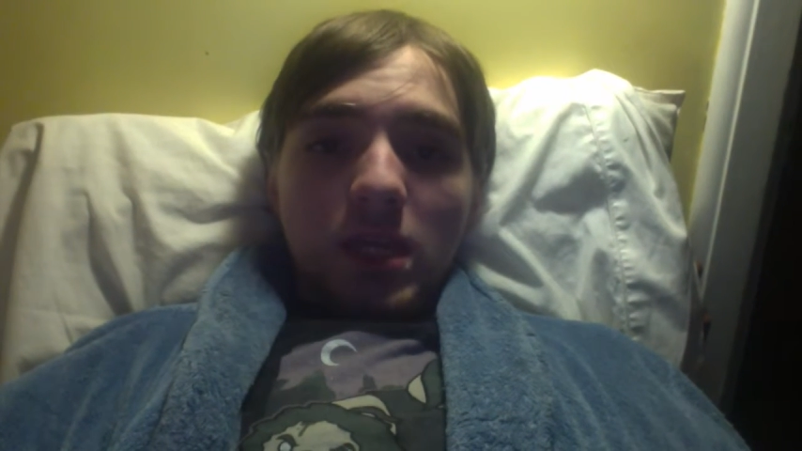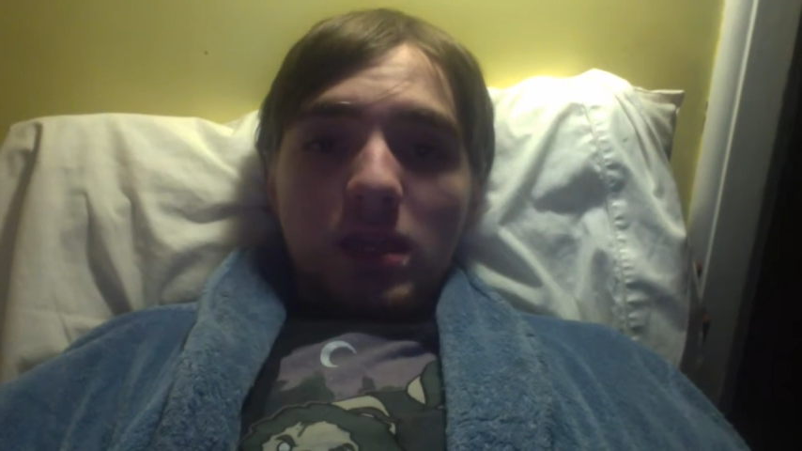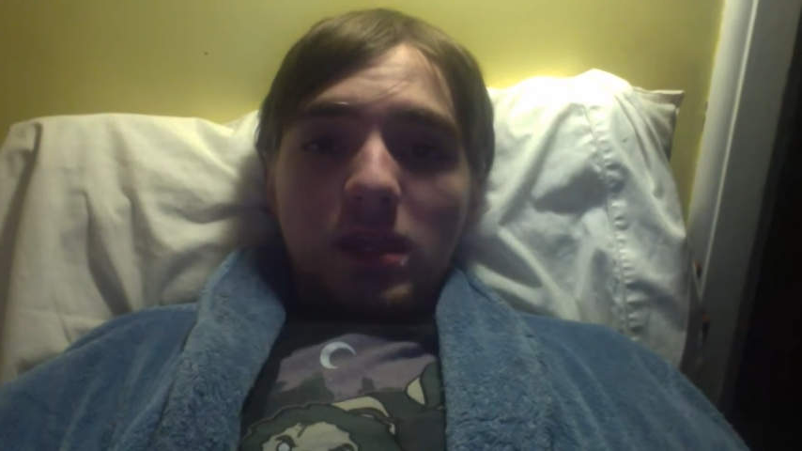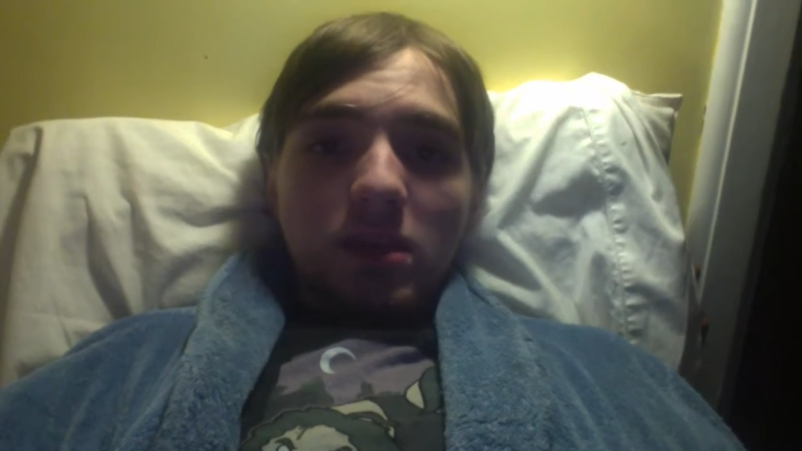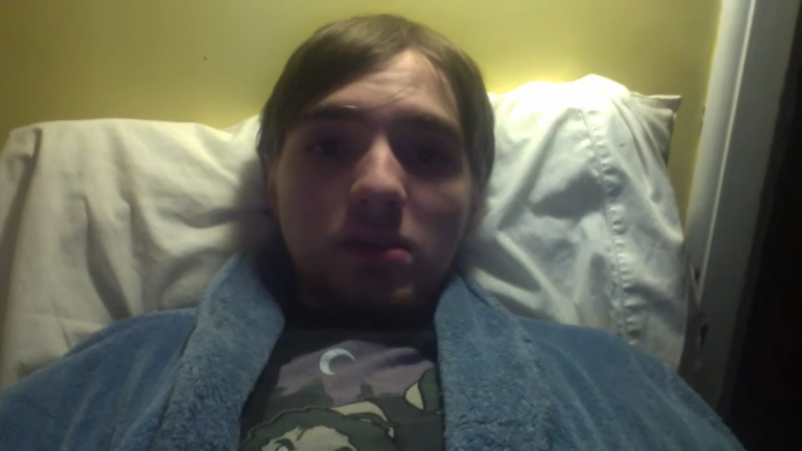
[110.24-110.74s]

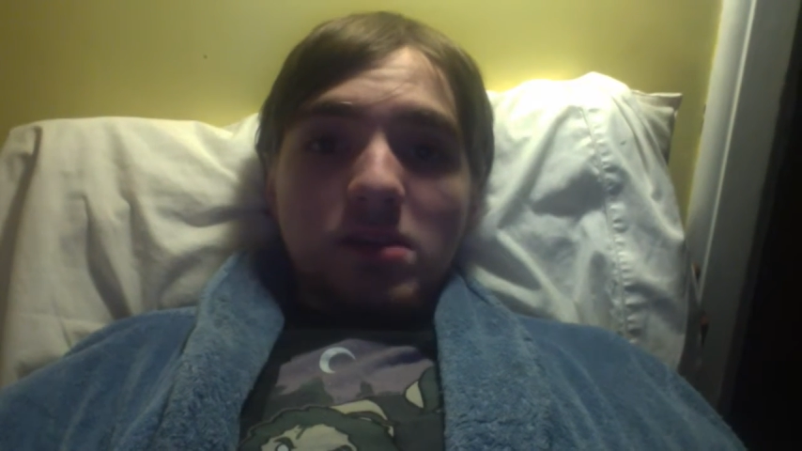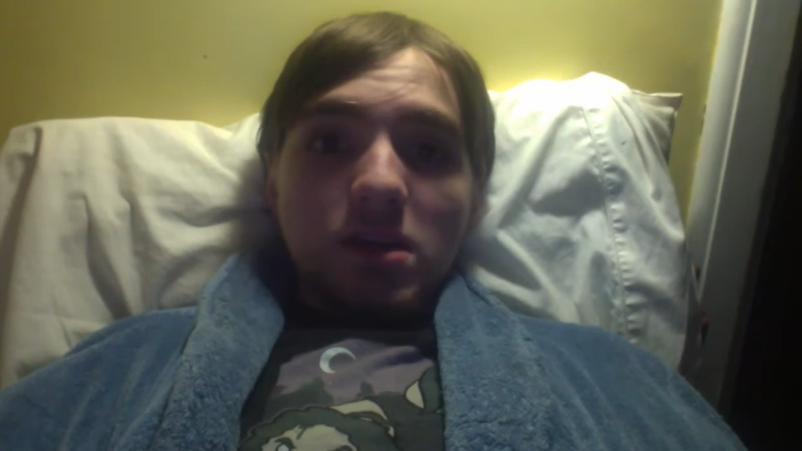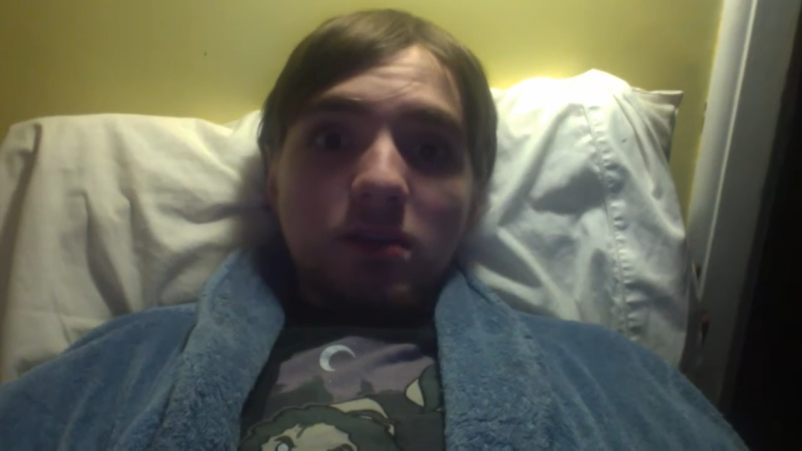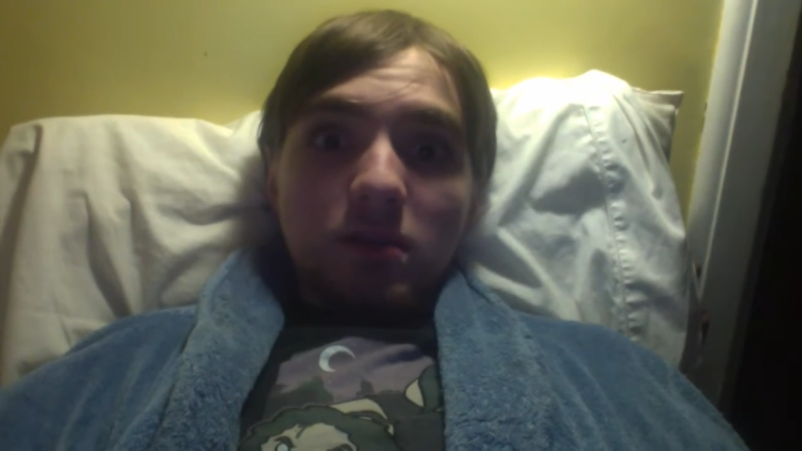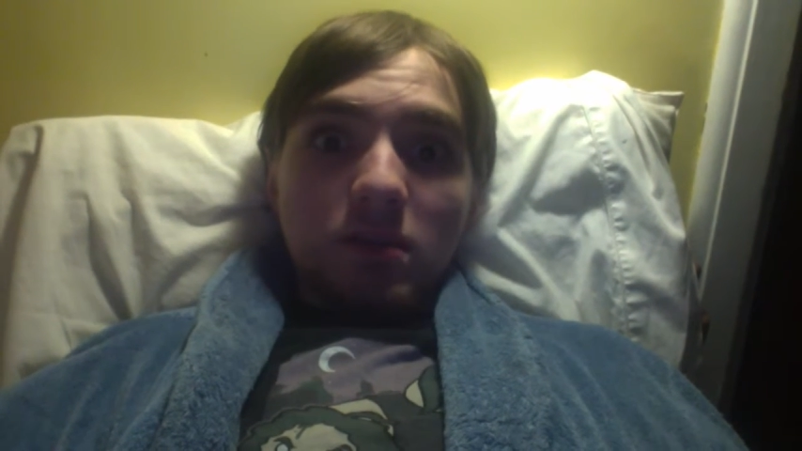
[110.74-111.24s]
There's
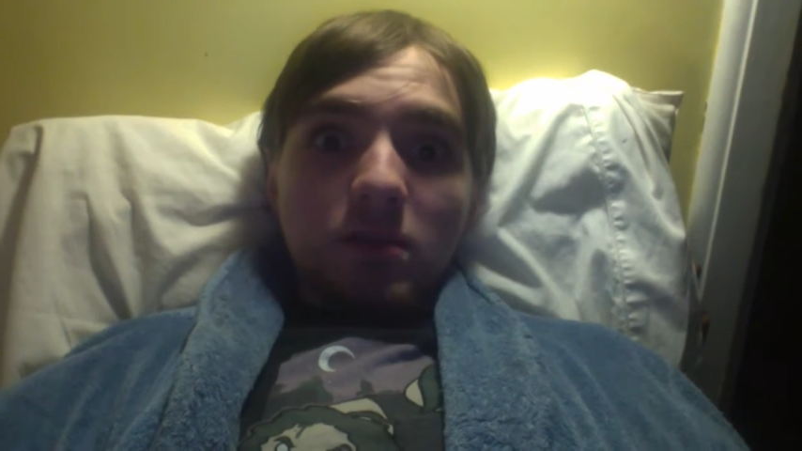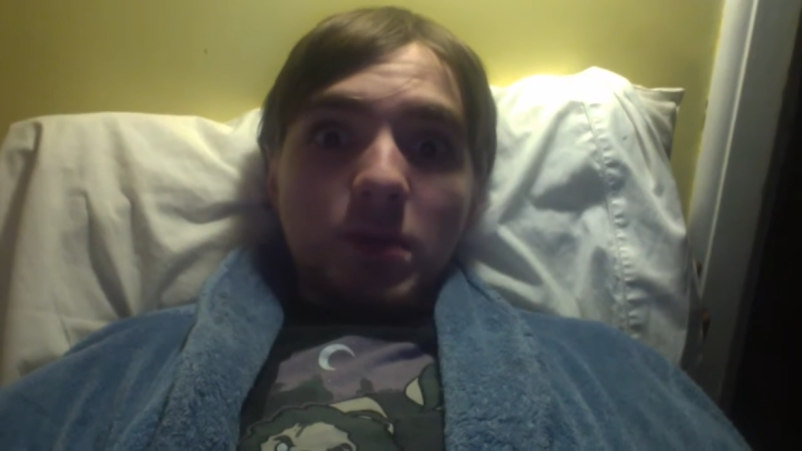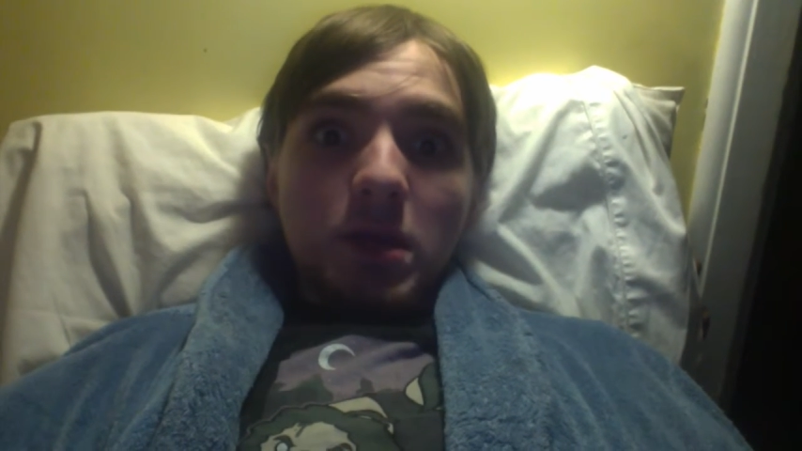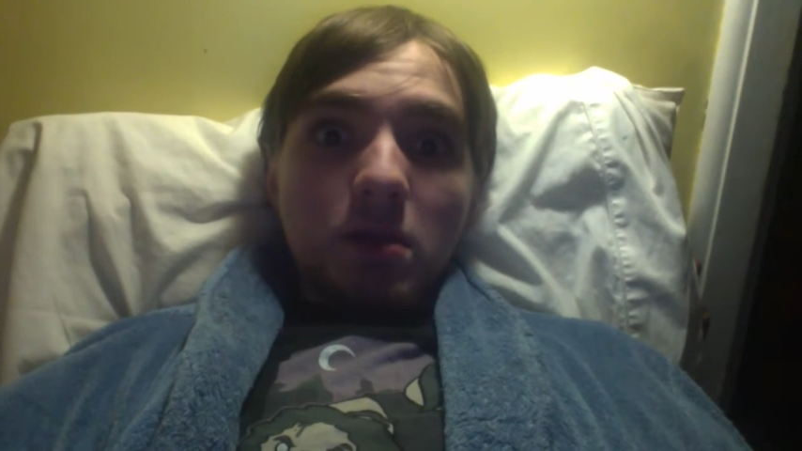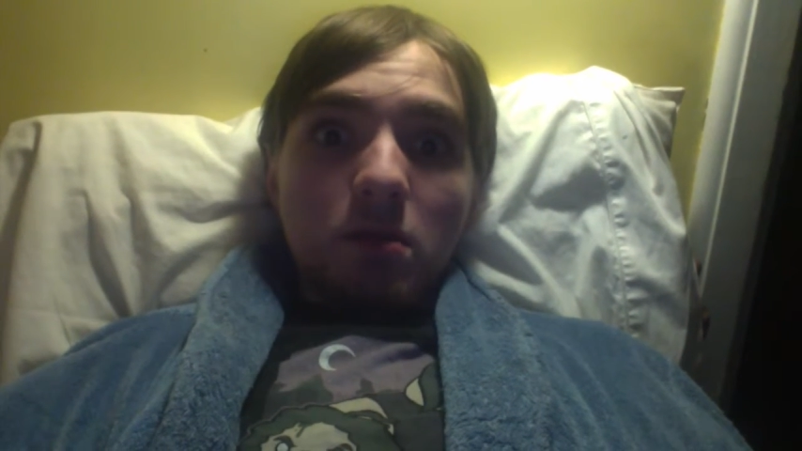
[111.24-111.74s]
nothing to
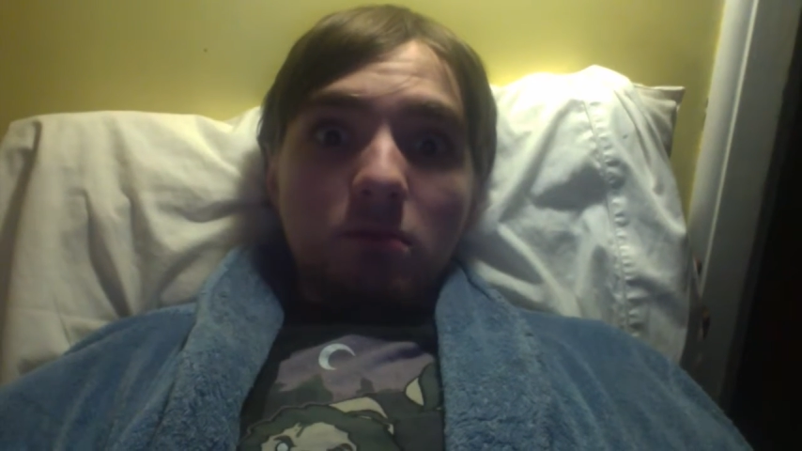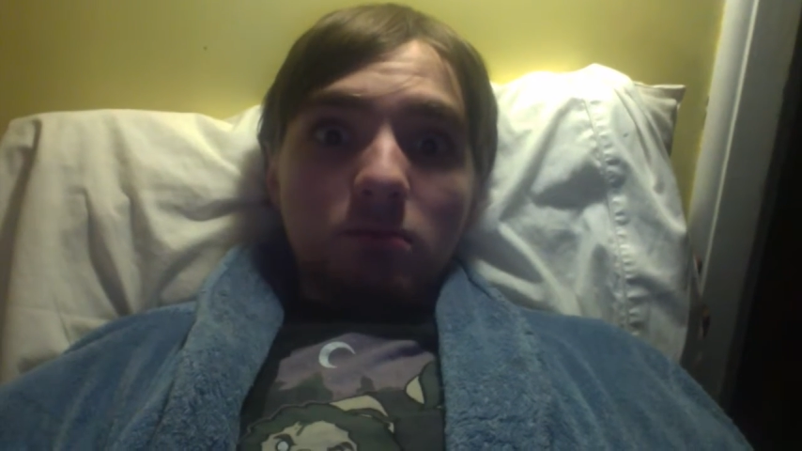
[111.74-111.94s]
compare.